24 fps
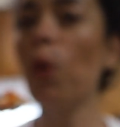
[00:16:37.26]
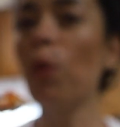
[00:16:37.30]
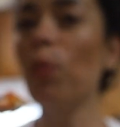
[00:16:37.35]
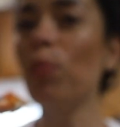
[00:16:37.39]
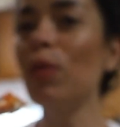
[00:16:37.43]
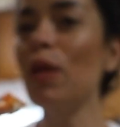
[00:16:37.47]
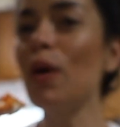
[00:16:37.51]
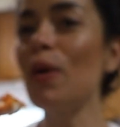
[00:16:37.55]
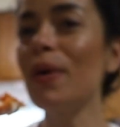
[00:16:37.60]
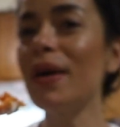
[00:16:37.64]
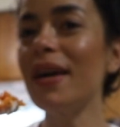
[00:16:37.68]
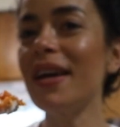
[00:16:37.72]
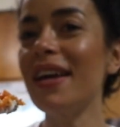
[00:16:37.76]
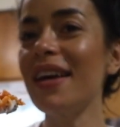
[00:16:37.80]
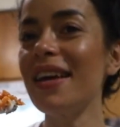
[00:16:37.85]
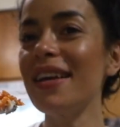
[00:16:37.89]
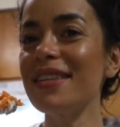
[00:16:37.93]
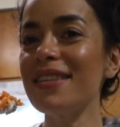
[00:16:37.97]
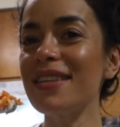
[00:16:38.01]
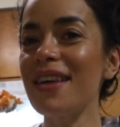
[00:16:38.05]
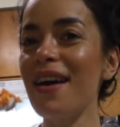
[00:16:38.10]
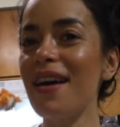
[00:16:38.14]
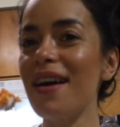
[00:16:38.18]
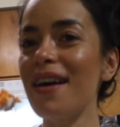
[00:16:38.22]
Blow it.
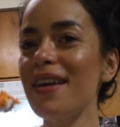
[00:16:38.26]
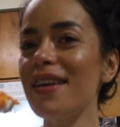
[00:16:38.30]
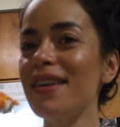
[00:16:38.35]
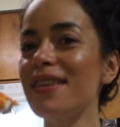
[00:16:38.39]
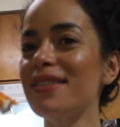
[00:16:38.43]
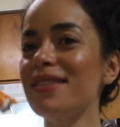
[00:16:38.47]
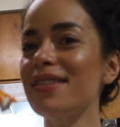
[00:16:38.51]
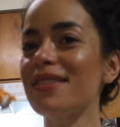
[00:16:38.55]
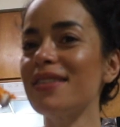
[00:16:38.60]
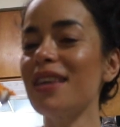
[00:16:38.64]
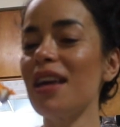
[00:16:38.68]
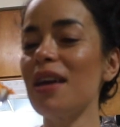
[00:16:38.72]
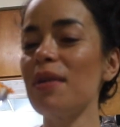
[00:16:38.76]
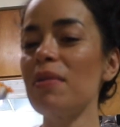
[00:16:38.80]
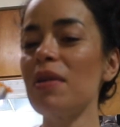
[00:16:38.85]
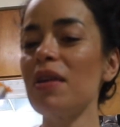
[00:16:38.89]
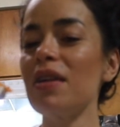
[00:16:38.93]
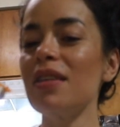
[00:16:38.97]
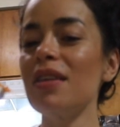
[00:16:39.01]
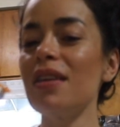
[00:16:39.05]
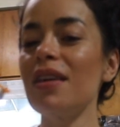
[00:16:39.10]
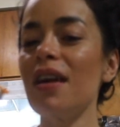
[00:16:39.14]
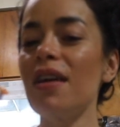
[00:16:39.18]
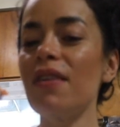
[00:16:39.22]
It's hot. It just came
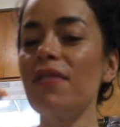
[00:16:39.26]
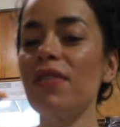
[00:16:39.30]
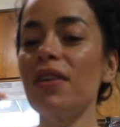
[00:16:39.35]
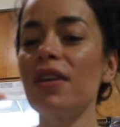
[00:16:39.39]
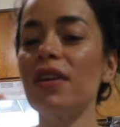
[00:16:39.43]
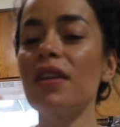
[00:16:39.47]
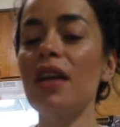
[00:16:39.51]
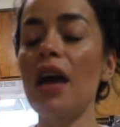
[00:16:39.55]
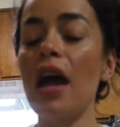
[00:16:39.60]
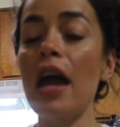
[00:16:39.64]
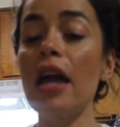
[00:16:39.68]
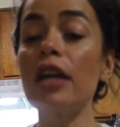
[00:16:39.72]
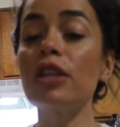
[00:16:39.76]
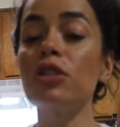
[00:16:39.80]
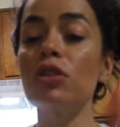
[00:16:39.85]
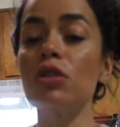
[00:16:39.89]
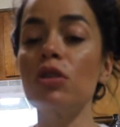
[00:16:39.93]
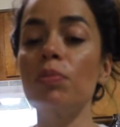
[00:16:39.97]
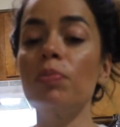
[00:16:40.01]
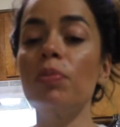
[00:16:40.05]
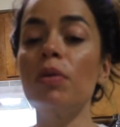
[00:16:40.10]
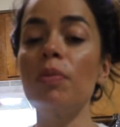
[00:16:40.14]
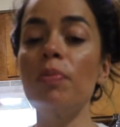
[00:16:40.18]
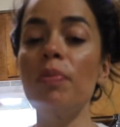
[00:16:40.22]
out of the oven. I
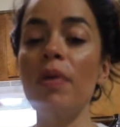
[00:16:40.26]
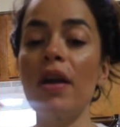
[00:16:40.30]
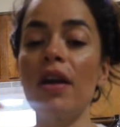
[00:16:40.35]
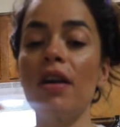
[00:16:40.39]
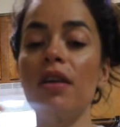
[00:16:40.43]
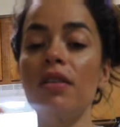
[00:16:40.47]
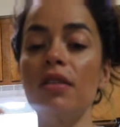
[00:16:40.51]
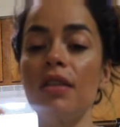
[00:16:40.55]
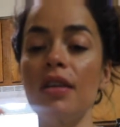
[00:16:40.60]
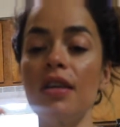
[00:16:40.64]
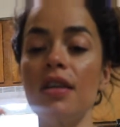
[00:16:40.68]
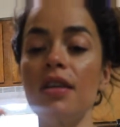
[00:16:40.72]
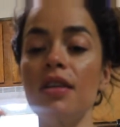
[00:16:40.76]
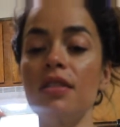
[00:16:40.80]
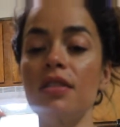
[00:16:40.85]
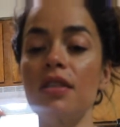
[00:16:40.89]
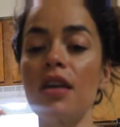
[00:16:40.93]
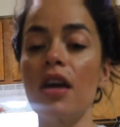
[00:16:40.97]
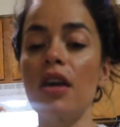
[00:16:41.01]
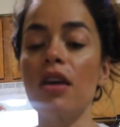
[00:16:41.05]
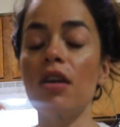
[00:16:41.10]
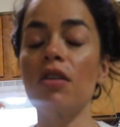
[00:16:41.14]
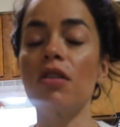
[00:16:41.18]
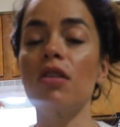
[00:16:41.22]
do prepare these.
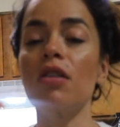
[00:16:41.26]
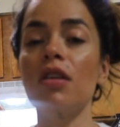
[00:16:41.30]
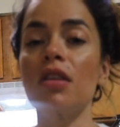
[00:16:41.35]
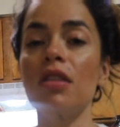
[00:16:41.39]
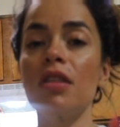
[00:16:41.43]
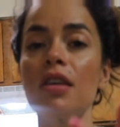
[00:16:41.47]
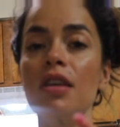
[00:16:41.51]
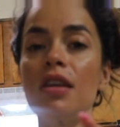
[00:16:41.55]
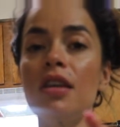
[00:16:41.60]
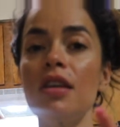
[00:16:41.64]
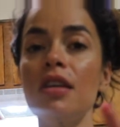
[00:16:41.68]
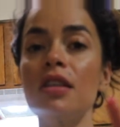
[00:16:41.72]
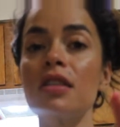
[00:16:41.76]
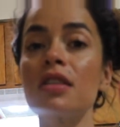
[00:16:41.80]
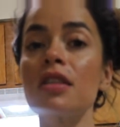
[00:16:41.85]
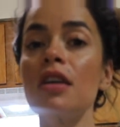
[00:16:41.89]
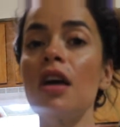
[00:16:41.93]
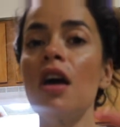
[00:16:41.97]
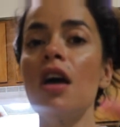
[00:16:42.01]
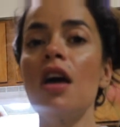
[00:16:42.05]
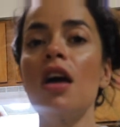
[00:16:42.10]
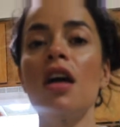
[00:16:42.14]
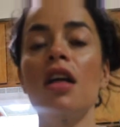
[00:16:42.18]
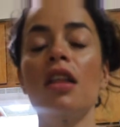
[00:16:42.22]
I cook these
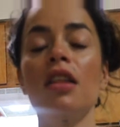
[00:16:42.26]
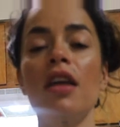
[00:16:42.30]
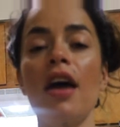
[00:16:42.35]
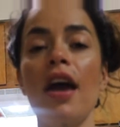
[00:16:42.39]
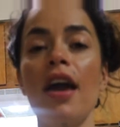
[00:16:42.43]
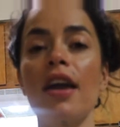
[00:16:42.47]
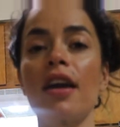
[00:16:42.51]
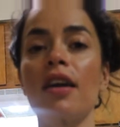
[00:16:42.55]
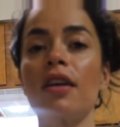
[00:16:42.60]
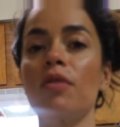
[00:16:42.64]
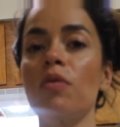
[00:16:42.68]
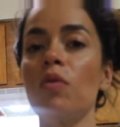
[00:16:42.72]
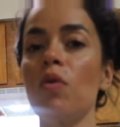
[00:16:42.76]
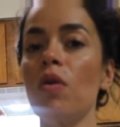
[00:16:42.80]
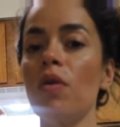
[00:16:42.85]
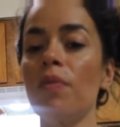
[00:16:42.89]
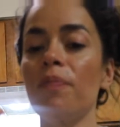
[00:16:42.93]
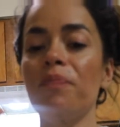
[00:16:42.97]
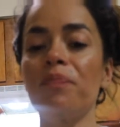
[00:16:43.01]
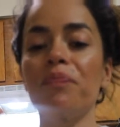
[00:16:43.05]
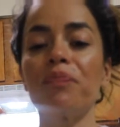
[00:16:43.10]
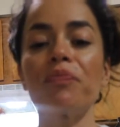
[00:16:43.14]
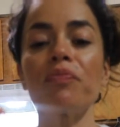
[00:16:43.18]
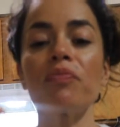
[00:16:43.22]
like,
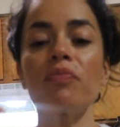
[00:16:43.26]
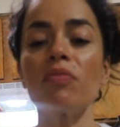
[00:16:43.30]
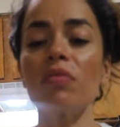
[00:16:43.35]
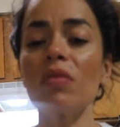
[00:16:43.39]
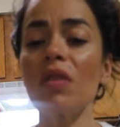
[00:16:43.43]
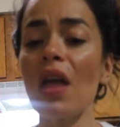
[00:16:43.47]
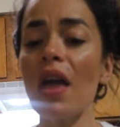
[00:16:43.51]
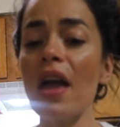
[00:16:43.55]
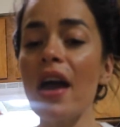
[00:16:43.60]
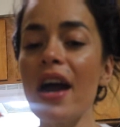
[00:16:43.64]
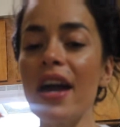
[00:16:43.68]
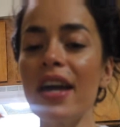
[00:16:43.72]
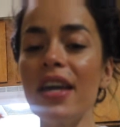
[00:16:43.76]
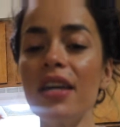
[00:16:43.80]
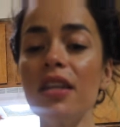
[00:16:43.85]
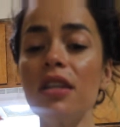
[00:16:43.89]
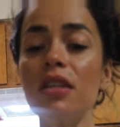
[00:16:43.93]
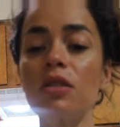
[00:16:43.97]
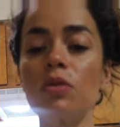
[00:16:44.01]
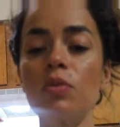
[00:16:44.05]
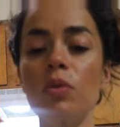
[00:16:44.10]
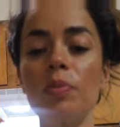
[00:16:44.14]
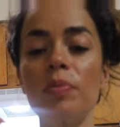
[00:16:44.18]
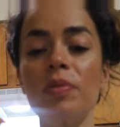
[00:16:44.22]
I eat
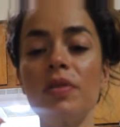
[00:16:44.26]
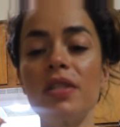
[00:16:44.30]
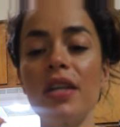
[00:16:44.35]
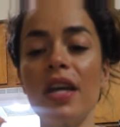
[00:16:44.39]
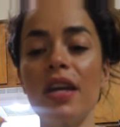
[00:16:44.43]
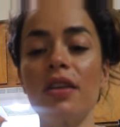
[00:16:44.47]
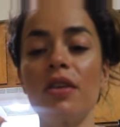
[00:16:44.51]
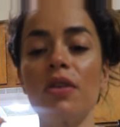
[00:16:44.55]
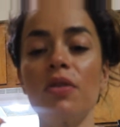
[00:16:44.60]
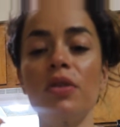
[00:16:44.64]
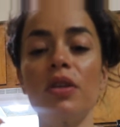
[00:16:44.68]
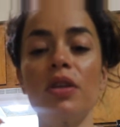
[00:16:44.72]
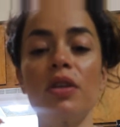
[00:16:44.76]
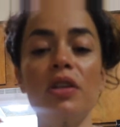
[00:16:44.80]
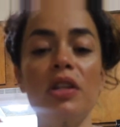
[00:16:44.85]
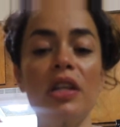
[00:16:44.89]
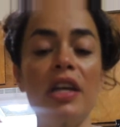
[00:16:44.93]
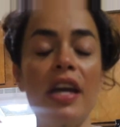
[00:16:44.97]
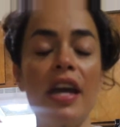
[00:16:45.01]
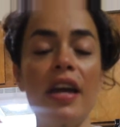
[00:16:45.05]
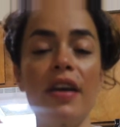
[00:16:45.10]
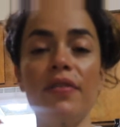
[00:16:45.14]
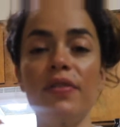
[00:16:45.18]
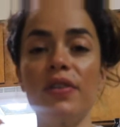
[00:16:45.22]
a sweet potato
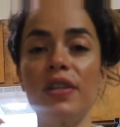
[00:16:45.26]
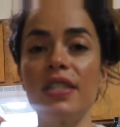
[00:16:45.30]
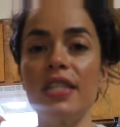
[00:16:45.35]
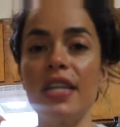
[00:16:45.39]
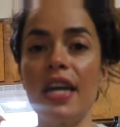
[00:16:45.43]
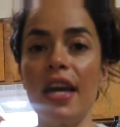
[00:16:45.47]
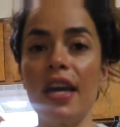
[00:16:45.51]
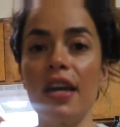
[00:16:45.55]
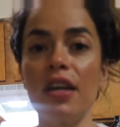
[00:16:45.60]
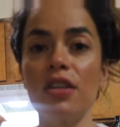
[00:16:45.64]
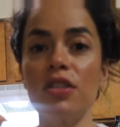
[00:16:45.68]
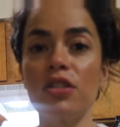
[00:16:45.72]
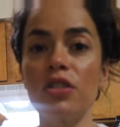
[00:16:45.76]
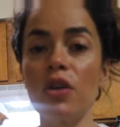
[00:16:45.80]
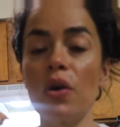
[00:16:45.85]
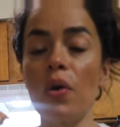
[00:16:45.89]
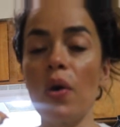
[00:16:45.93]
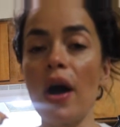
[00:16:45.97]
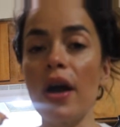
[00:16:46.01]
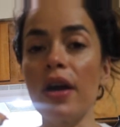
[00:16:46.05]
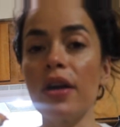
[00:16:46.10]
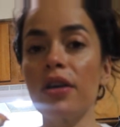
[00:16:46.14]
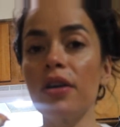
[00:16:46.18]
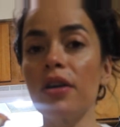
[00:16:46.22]
nearly every day. So
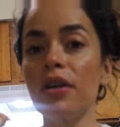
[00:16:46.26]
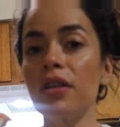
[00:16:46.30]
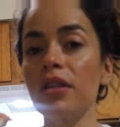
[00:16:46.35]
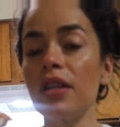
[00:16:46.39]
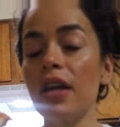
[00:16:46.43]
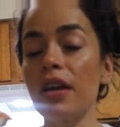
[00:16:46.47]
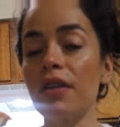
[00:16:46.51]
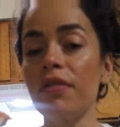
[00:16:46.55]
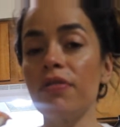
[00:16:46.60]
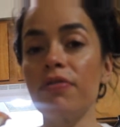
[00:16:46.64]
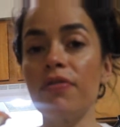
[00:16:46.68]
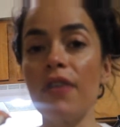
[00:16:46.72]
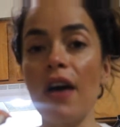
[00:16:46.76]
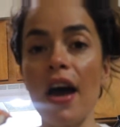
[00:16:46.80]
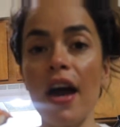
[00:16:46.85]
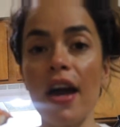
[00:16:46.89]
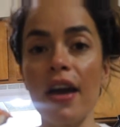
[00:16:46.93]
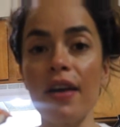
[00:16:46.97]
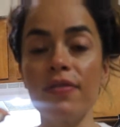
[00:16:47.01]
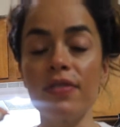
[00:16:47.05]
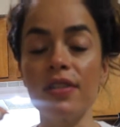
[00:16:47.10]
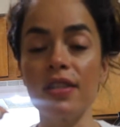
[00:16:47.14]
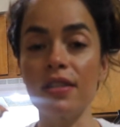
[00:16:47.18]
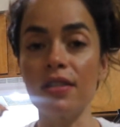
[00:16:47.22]
I cook like
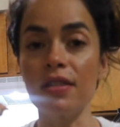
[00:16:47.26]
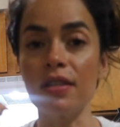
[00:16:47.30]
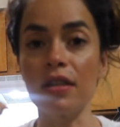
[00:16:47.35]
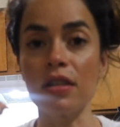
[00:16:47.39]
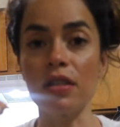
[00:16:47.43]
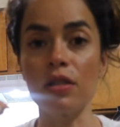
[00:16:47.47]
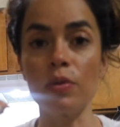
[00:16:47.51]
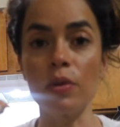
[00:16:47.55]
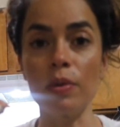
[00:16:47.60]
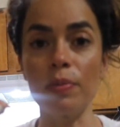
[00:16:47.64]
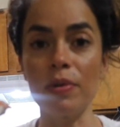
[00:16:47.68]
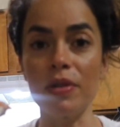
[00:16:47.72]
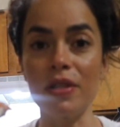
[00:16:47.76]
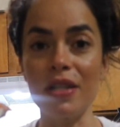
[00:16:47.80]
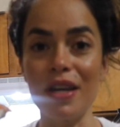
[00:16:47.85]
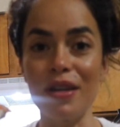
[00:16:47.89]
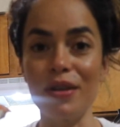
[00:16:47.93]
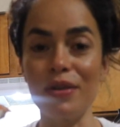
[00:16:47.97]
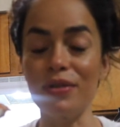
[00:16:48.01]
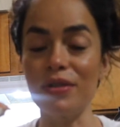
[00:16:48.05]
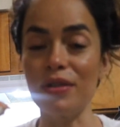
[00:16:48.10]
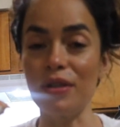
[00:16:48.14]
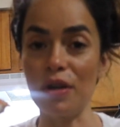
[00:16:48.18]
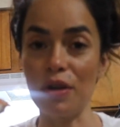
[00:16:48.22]
5 to 6 sweet
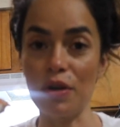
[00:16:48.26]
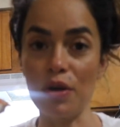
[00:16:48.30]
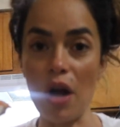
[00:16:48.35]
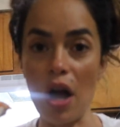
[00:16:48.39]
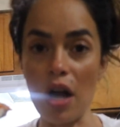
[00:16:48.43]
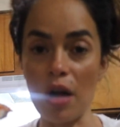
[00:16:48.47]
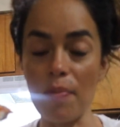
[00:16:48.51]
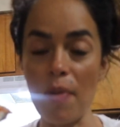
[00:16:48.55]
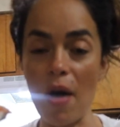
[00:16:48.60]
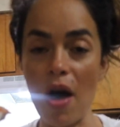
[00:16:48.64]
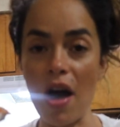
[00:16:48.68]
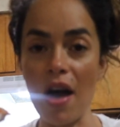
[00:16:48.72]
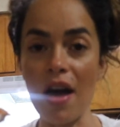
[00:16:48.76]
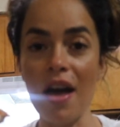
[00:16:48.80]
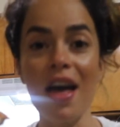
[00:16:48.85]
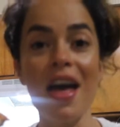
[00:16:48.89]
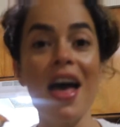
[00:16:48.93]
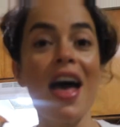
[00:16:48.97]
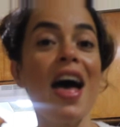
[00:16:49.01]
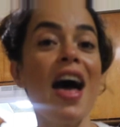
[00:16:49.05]
potatoes in a crock pot.